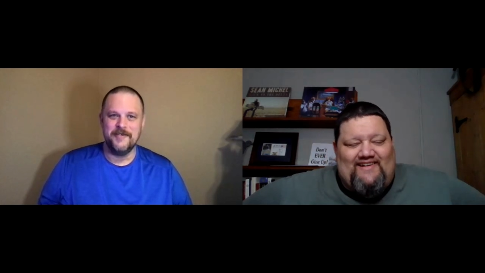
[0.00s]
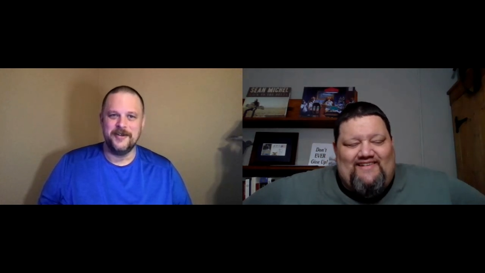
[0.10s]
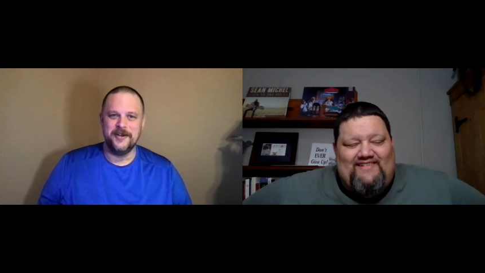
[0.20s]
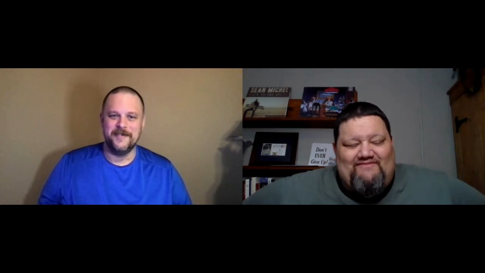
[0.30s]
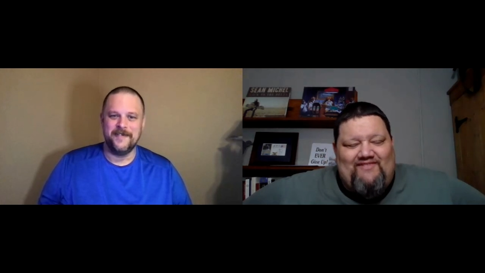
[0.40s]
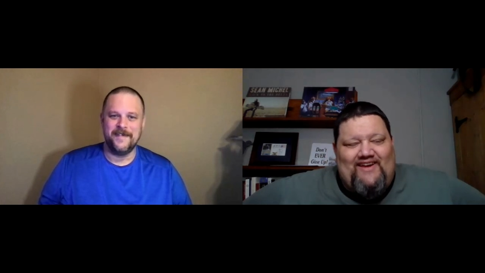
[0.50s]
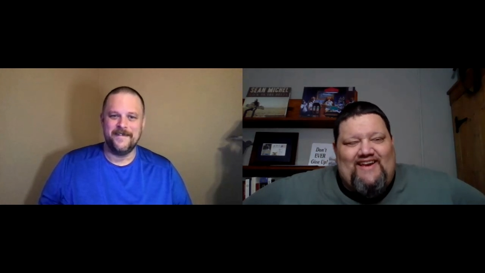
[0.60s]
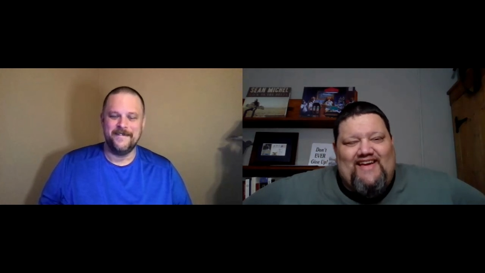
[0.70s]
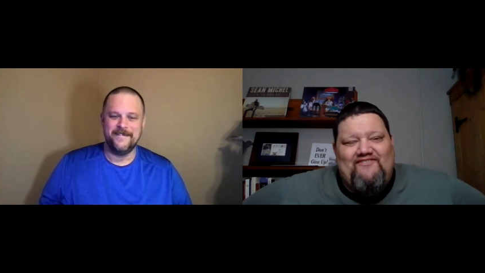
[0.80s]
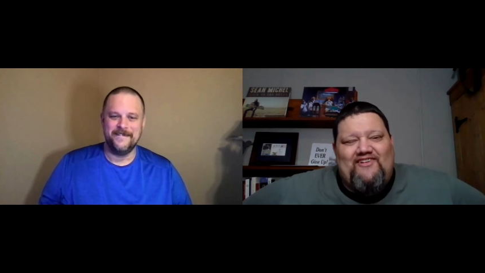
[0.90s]
Speaker 1: uh,
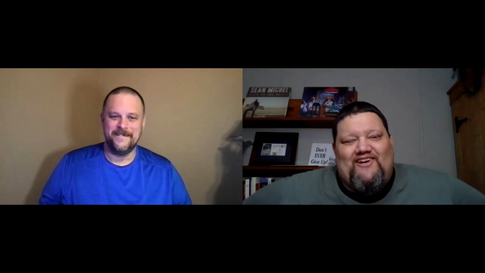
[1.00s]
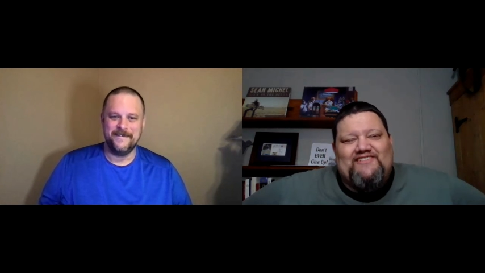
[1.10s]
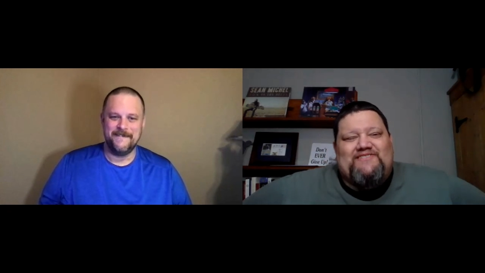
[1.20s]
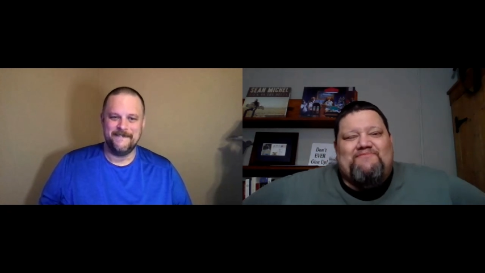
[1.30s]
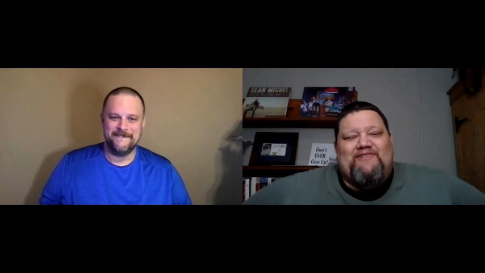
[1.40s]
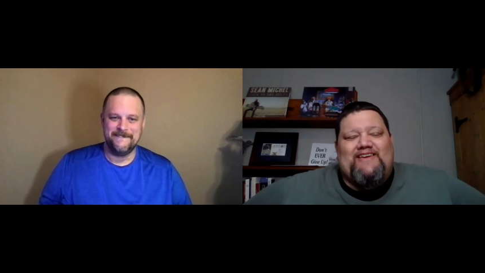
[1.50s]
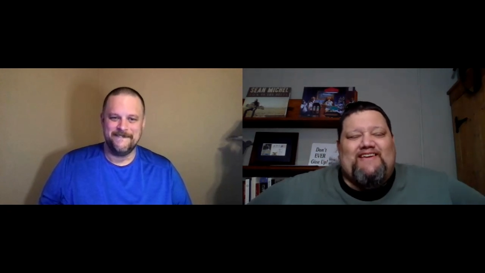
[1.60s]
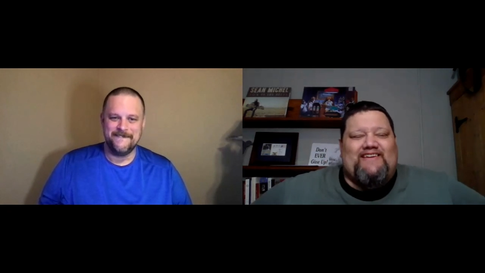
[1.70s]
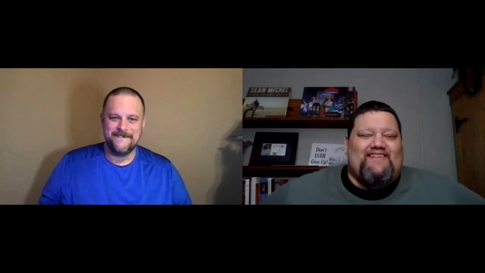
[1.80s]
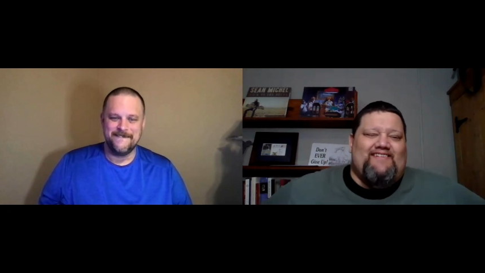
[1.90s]
man, have an awesome
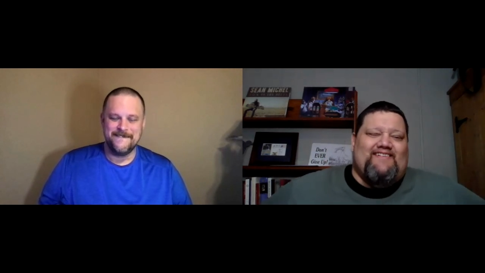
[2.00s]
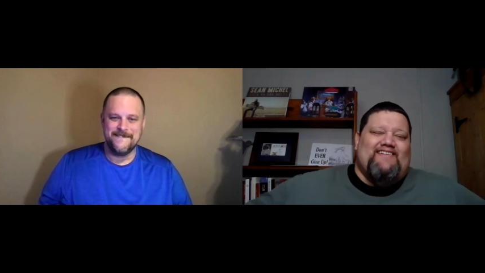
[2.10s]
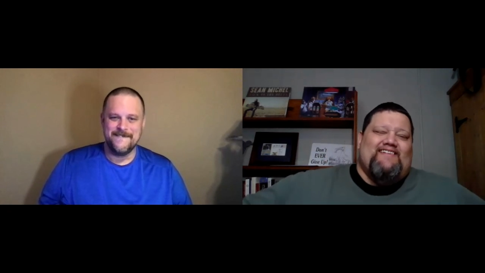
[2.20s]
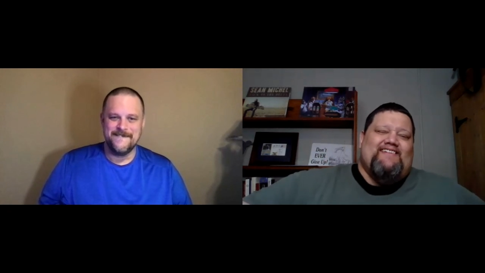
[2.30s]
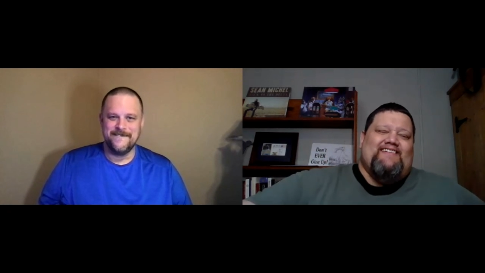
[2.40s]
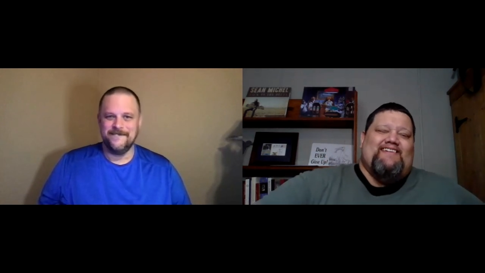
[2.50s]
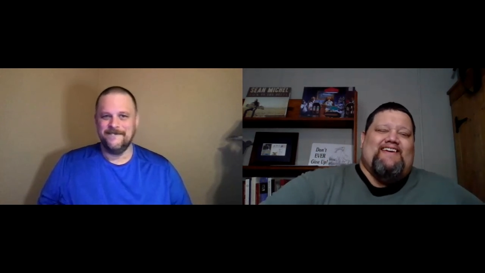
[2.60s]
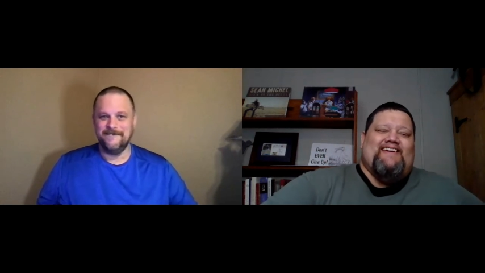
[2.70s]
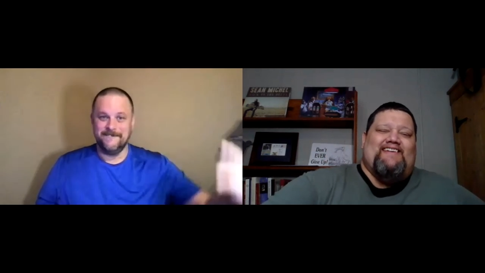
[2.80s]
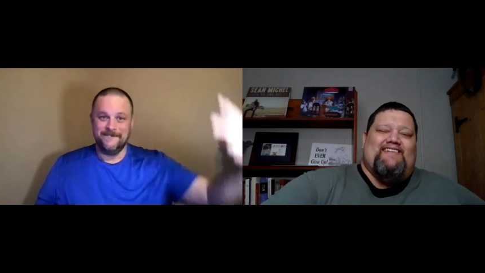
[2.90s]
week.
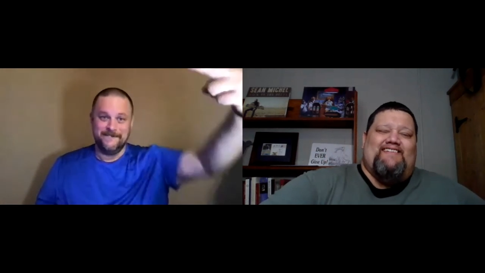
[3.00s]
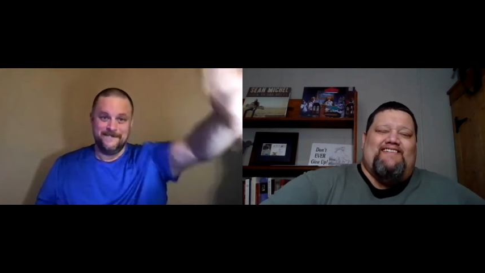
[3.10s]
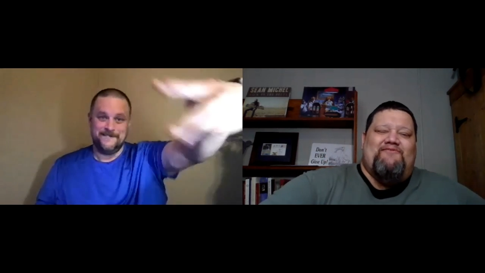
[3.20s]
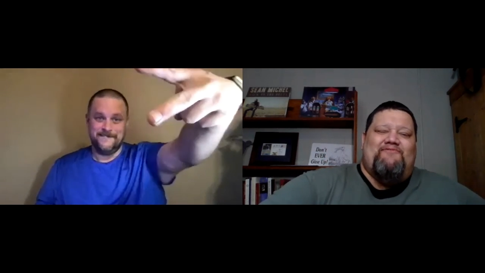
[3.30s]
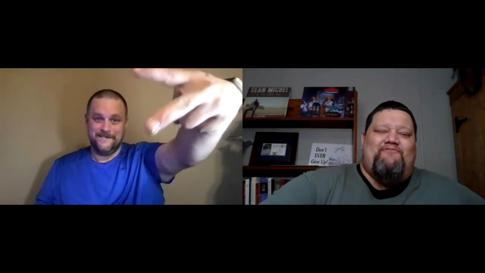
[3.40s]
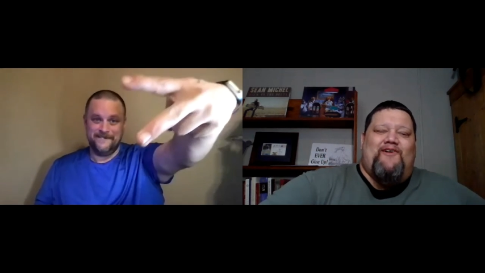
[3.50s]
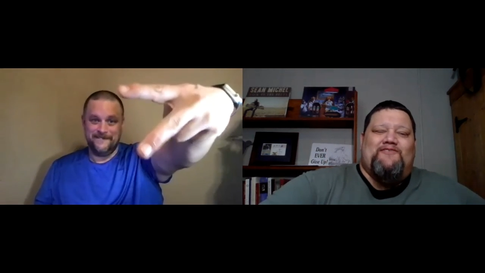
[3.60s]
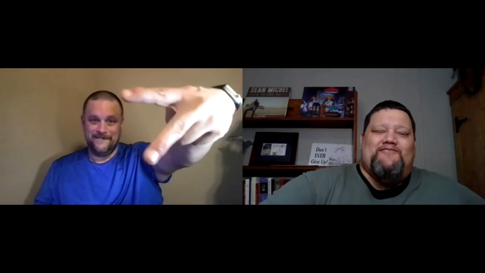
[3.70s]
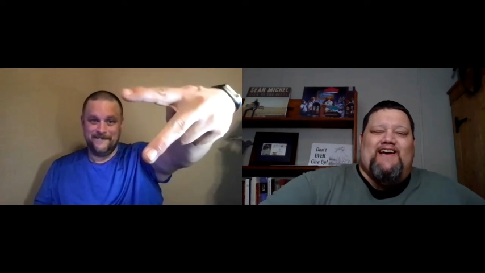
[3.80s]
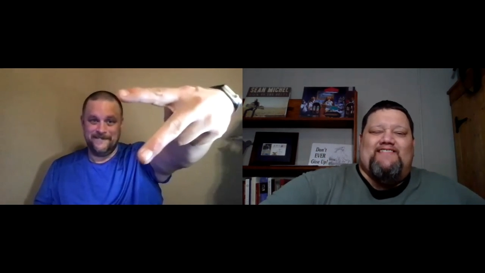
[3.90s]
And you
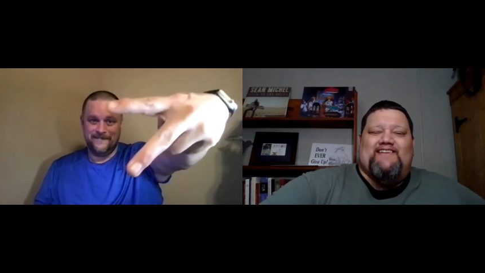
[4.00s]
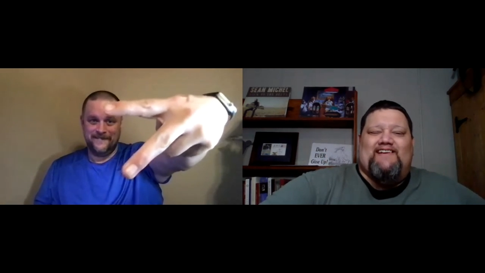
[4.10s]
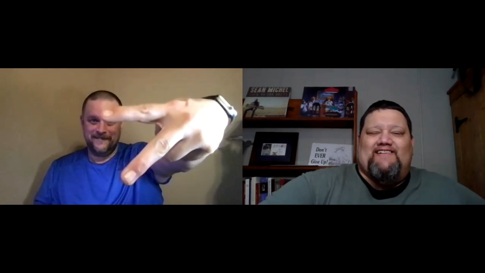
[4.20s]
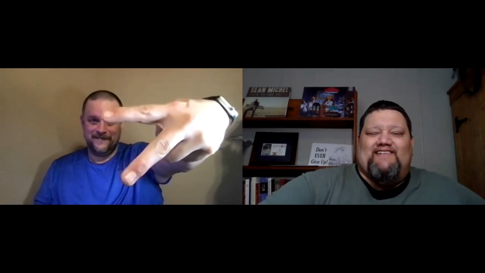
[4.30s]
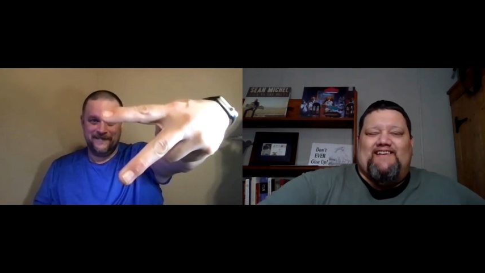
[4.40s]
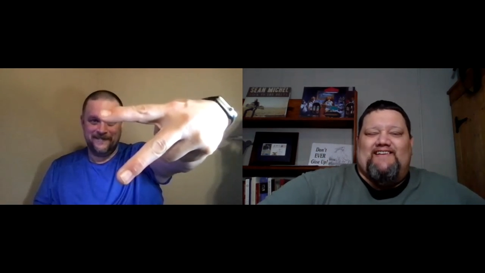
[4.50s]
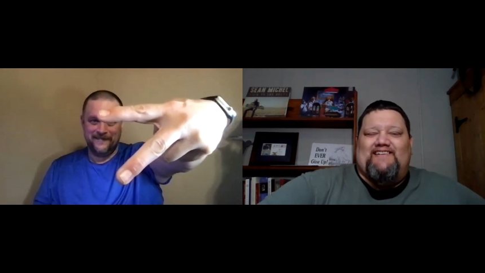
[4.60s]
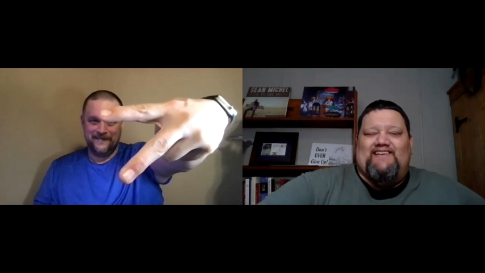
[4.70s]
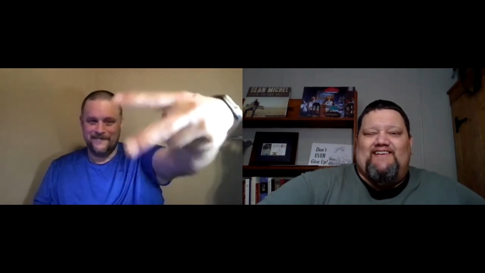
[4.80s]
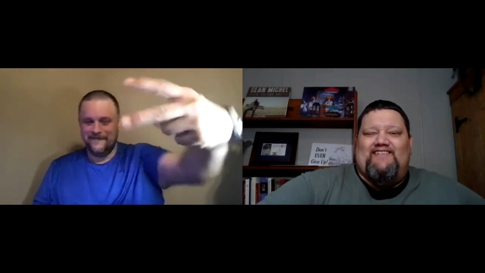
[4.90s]
folks out there
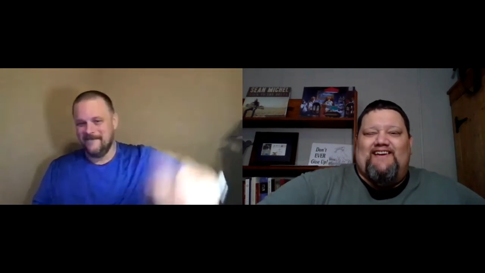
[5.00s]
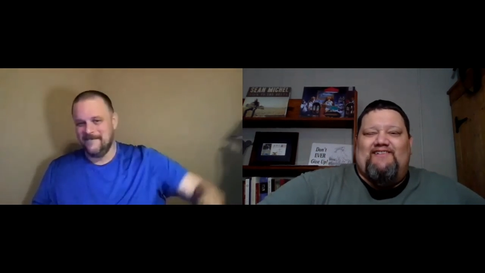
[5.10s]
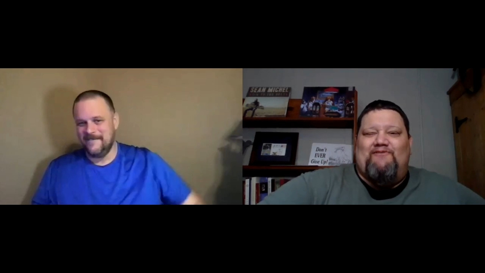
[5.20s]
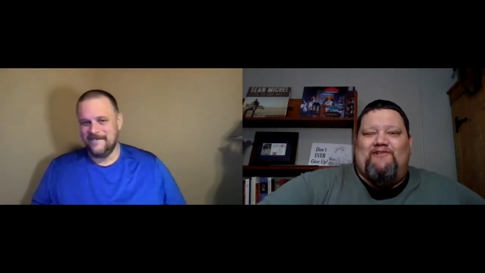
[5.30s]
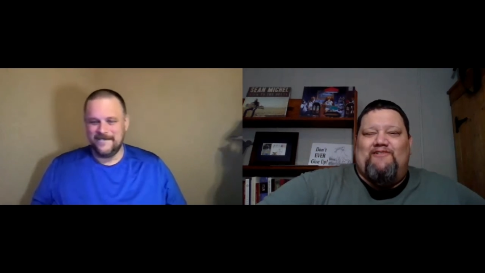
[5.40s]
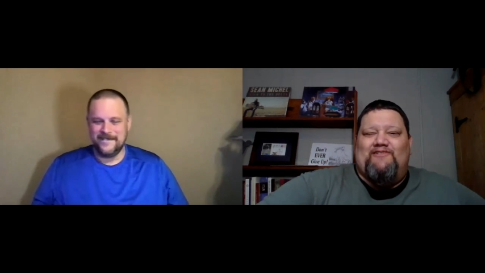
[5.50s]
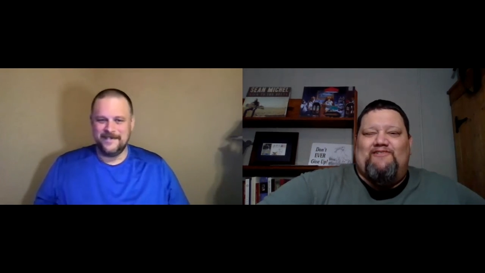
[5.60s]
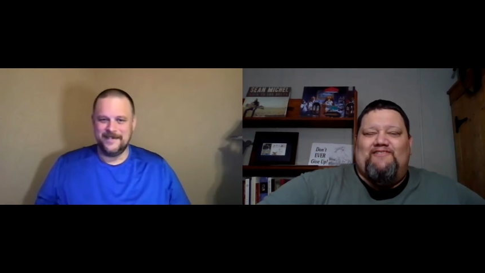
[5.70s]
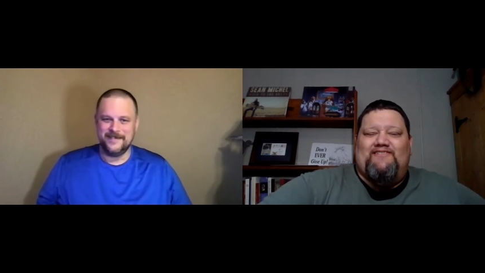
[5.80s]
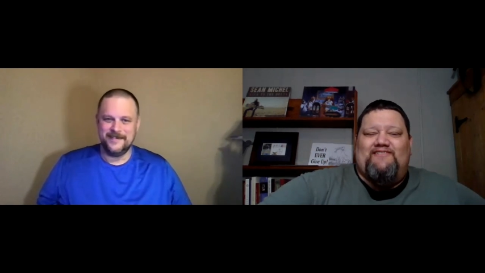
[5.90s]
in internet
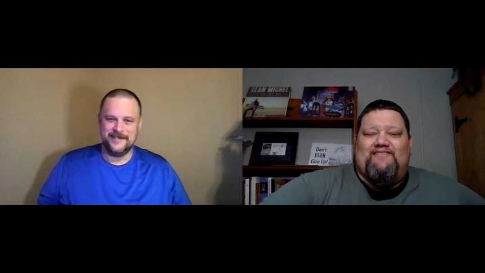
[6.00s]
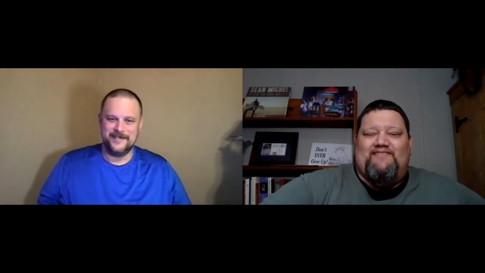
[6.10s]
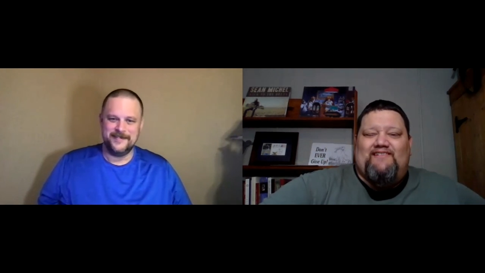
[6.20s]
world,